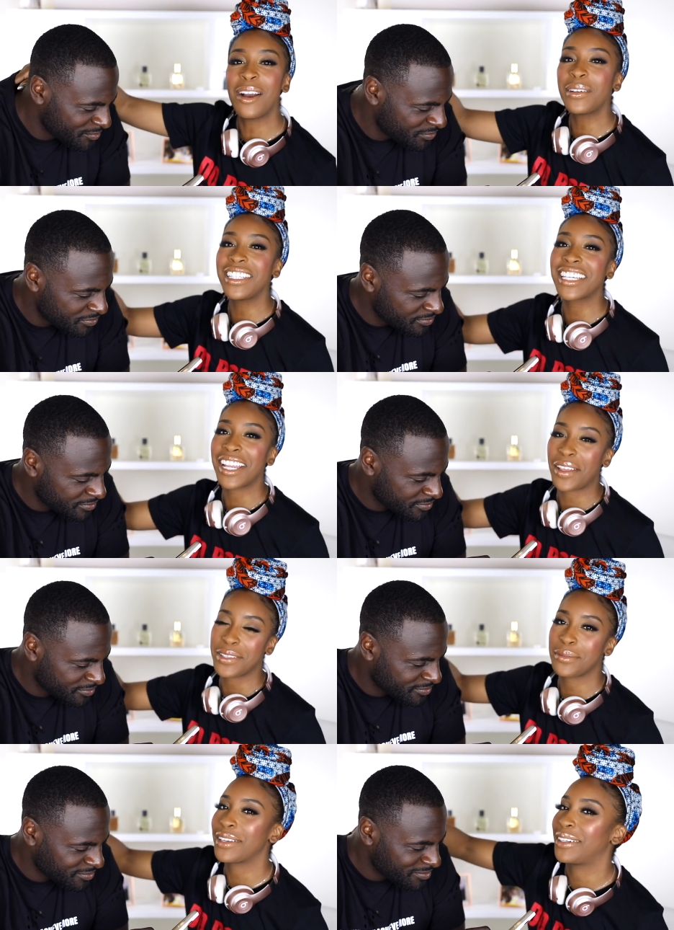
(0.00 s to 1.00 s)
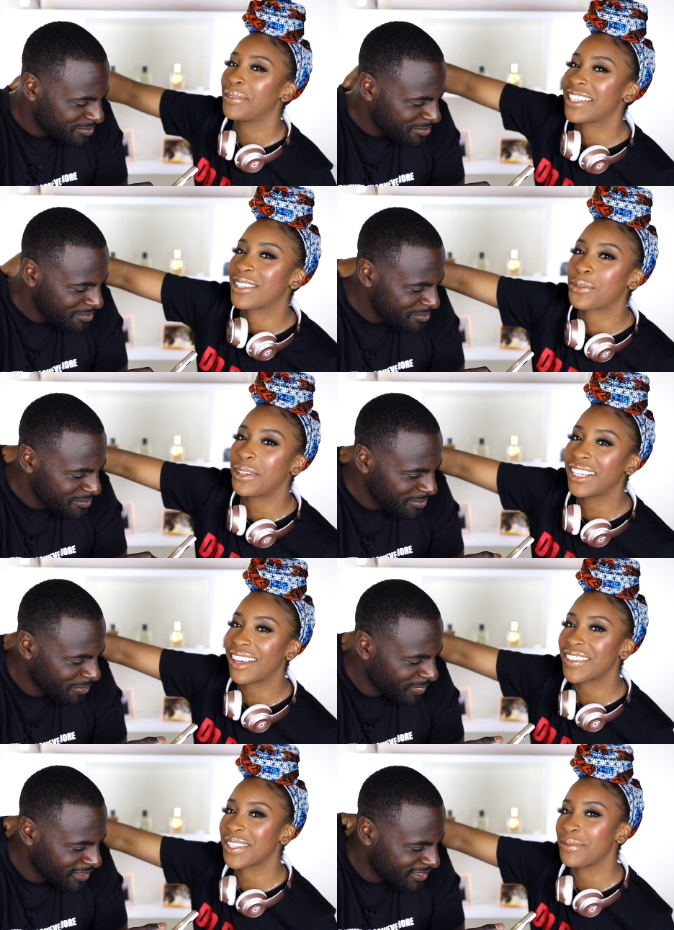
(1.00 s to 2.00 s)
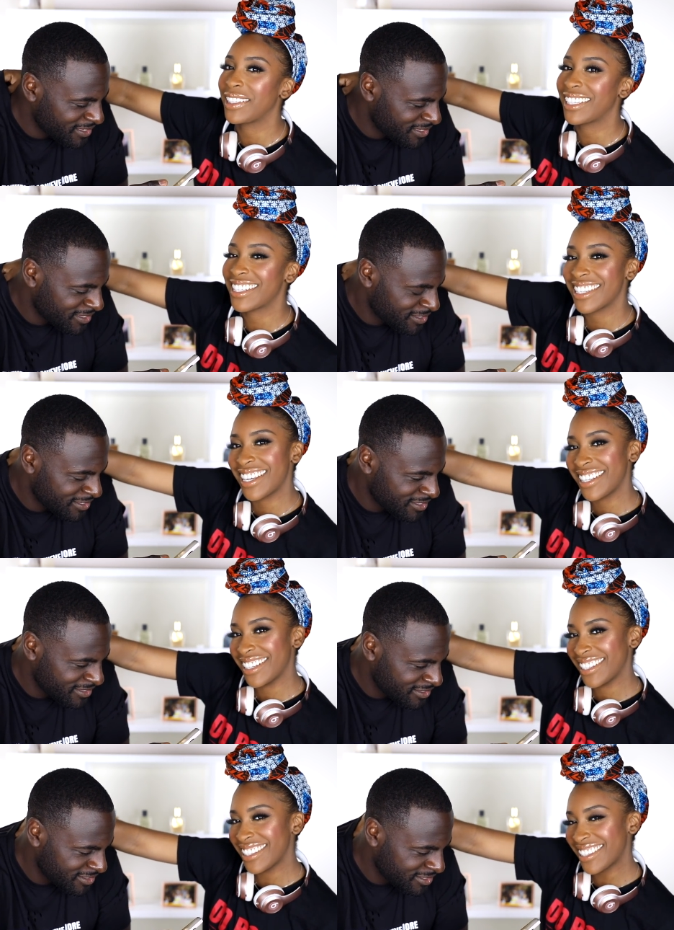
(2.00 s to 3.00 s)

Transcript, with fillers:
Speaker 1: Now we're looking at Twitter because Twitter gave us some really good suggestions.